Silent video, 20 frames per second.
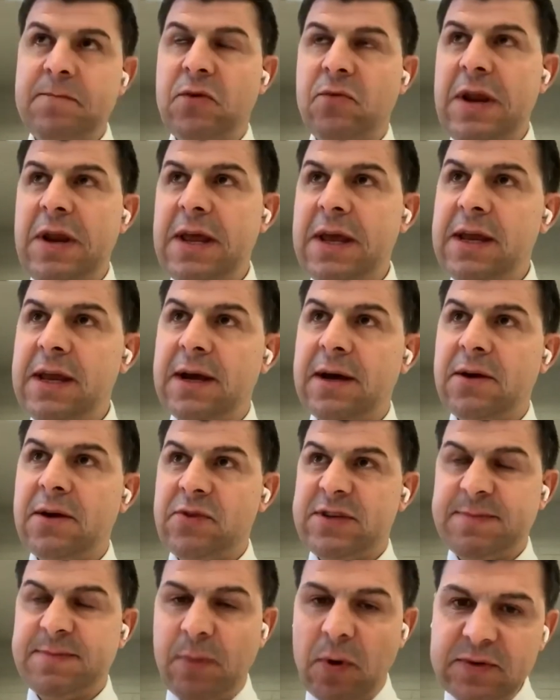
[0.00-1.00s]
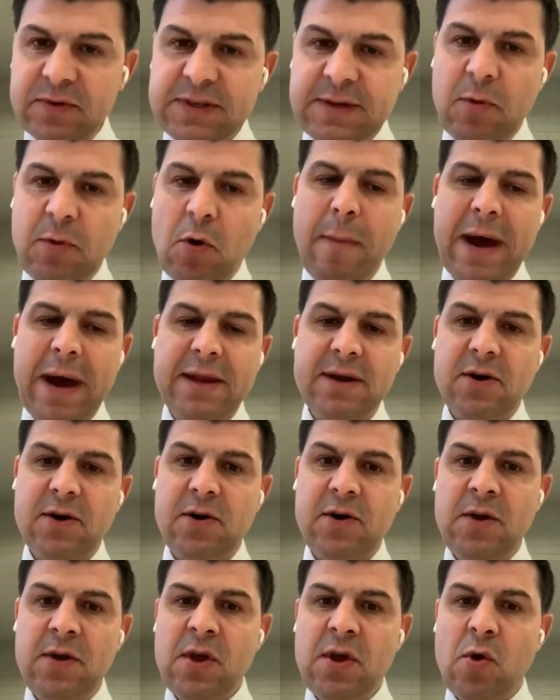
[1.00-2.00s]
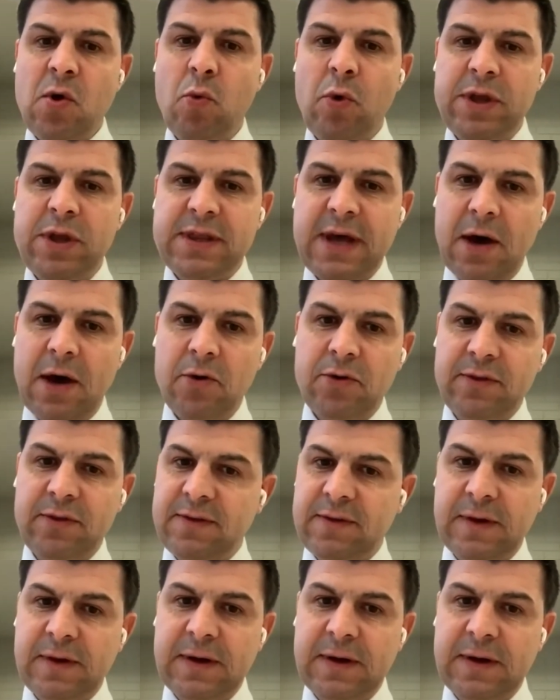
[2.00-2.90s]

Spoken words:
really in a responsible manner without